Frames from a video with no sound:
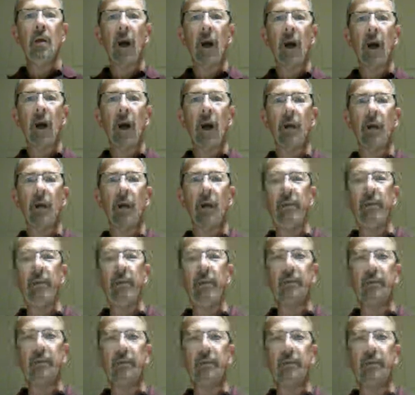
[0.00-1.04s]
I'm going to leave
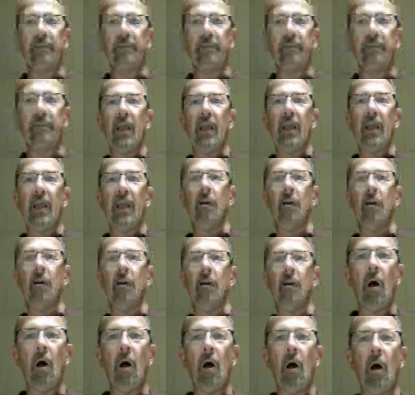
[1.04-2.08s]
this pivot table
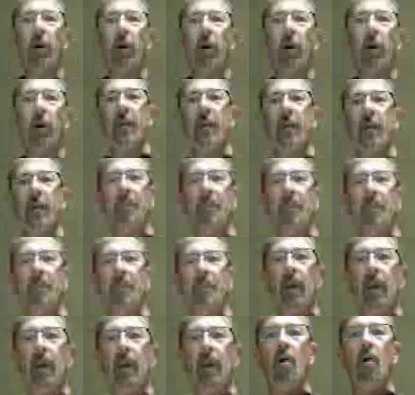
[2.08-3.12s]
alone, and then I'm going to
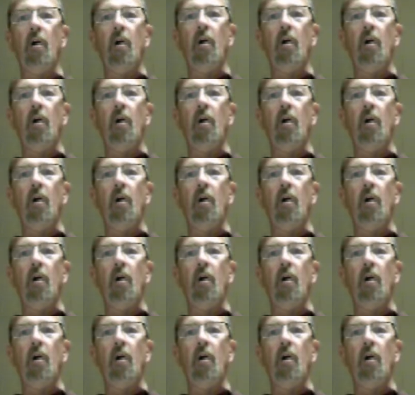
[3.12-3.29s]
go